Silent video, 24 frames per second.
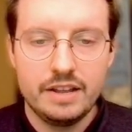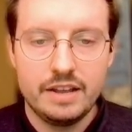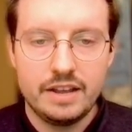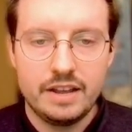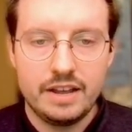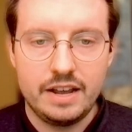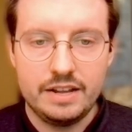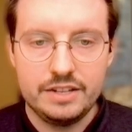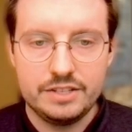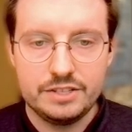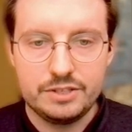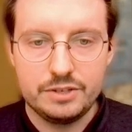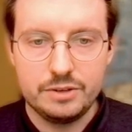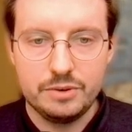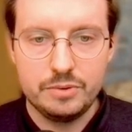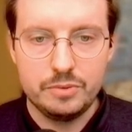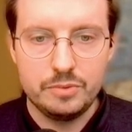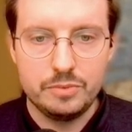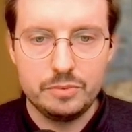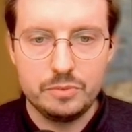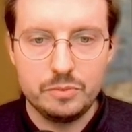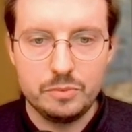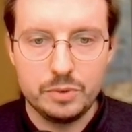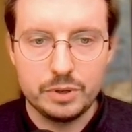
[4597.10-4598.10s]
And
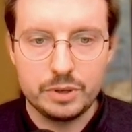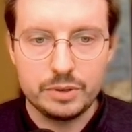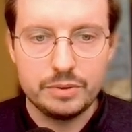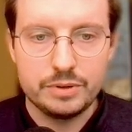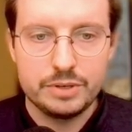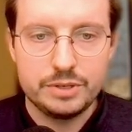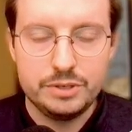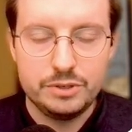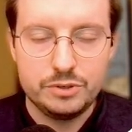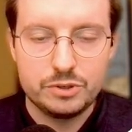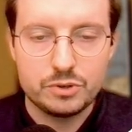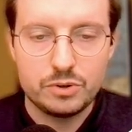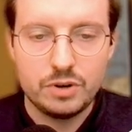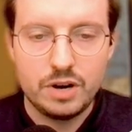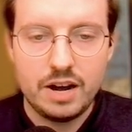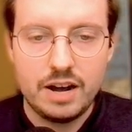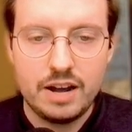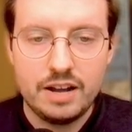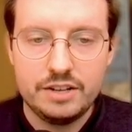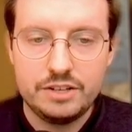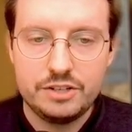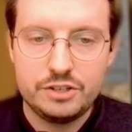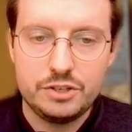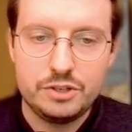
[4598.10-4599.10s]
so we're going to
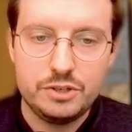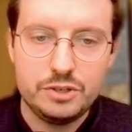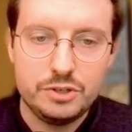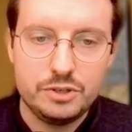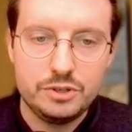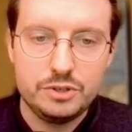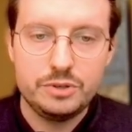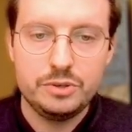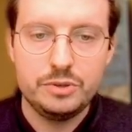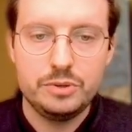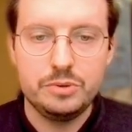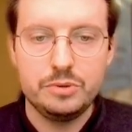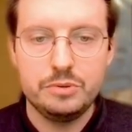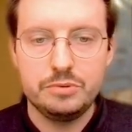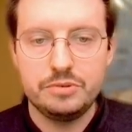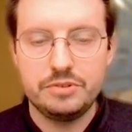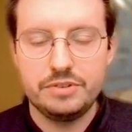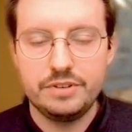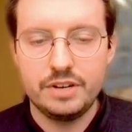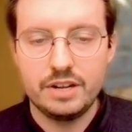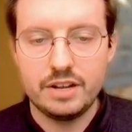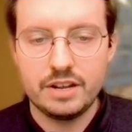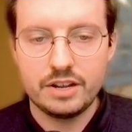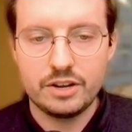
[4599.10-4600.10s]
try to
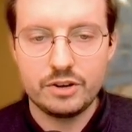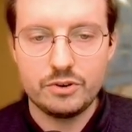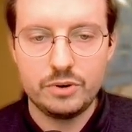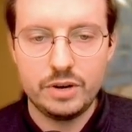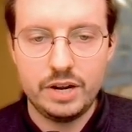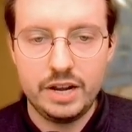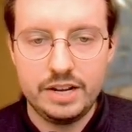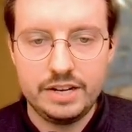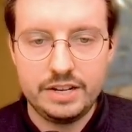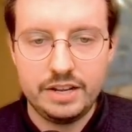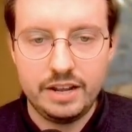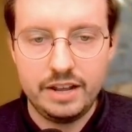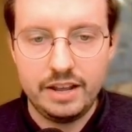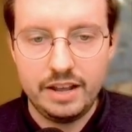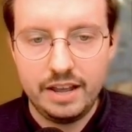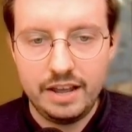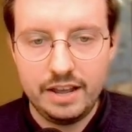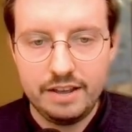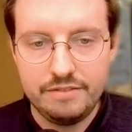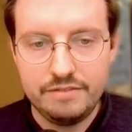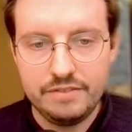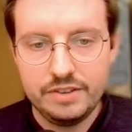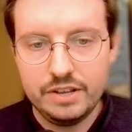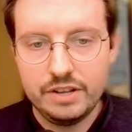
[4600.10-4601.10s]
create
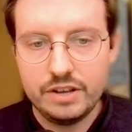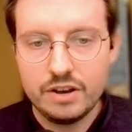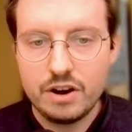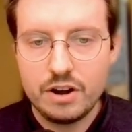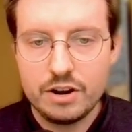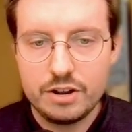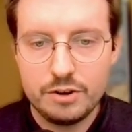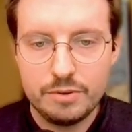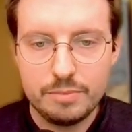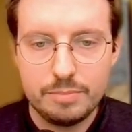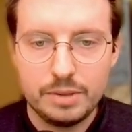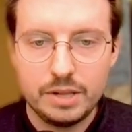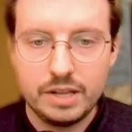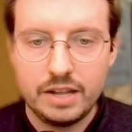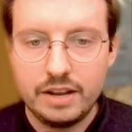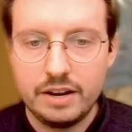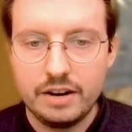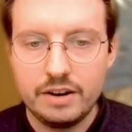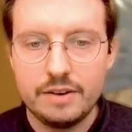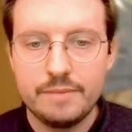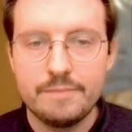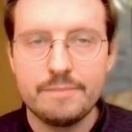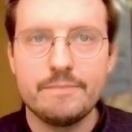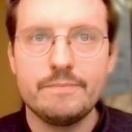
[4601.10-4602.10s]
a AV audio
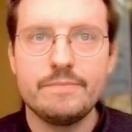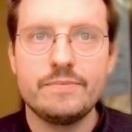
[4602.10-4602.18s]
player,